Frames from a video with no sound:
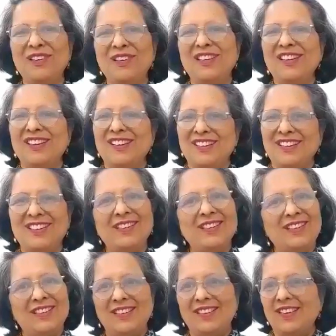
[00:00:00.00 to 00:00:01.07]
Oh.
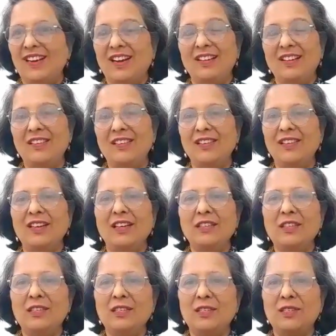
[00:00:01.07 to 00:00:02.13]
I think
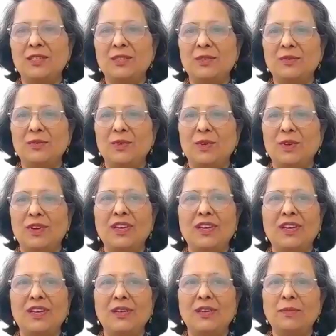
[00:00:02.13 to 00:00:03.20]
that's what
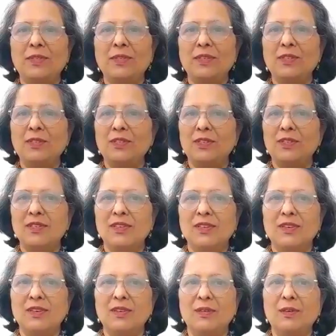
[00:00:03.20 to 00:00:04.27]
keeps us
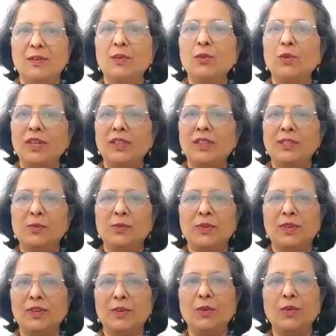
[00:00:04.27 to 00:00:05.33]
doing
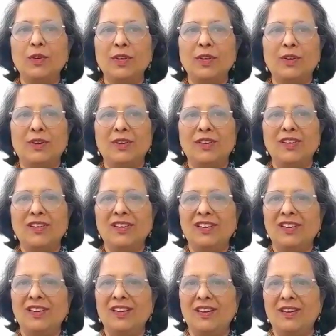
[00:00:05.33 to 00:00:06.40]
this work, going on
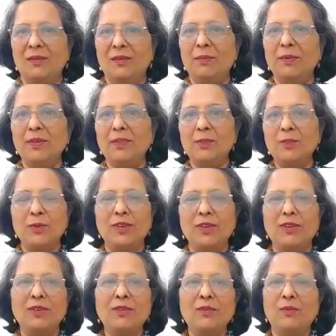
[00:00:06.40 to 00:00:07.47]
and
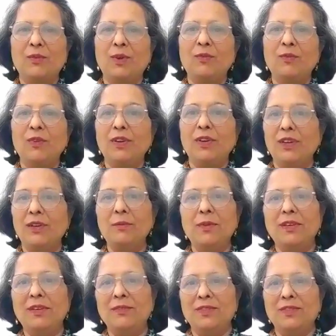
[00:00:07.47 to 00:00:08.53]
pursuing what we really
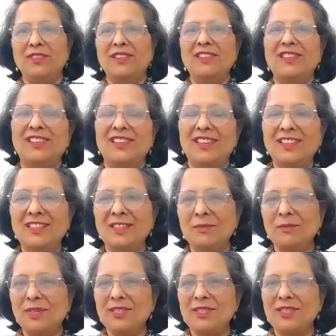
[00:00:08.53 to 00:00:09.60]
believe in.
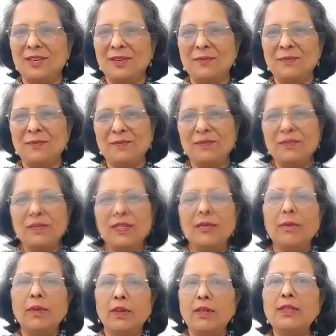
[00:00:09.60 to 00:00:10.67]
That's amazing. How does a
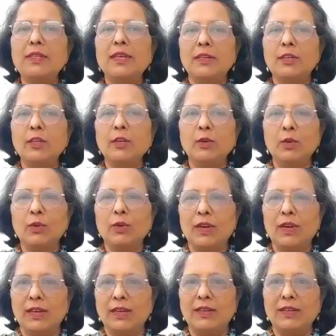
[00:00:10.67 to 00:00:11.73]
typical session
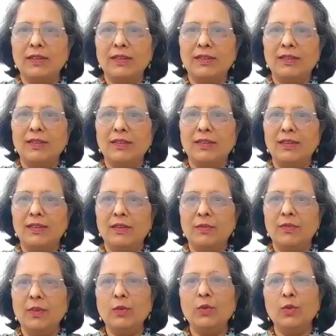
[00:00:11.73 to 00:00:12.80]
look like?
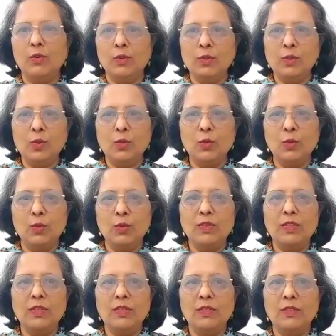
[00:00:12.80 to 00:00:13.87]
Like when you go to the
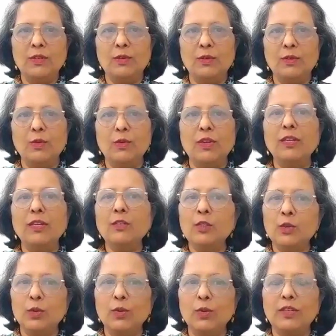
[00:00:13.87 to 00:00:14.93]
schools, do you tell
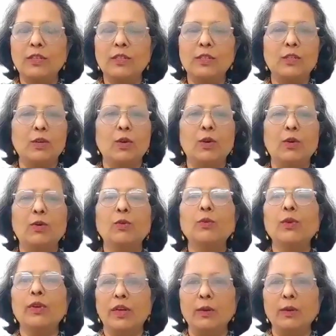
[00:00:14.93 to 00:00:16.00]
stories or do
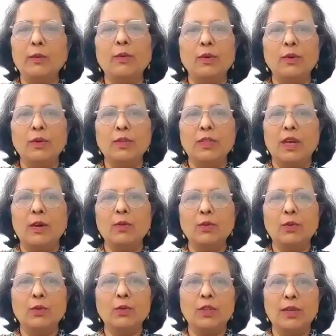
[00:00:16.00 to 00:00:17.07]
you read books
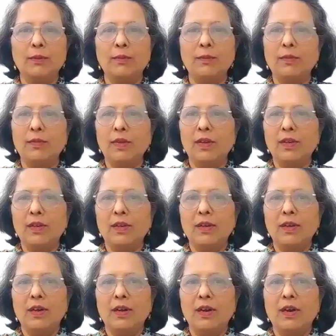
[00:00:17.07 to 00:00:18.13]
out to them?
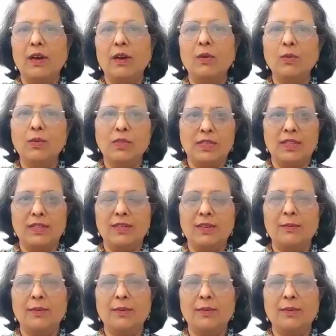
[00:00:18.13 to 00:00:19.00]
How is it?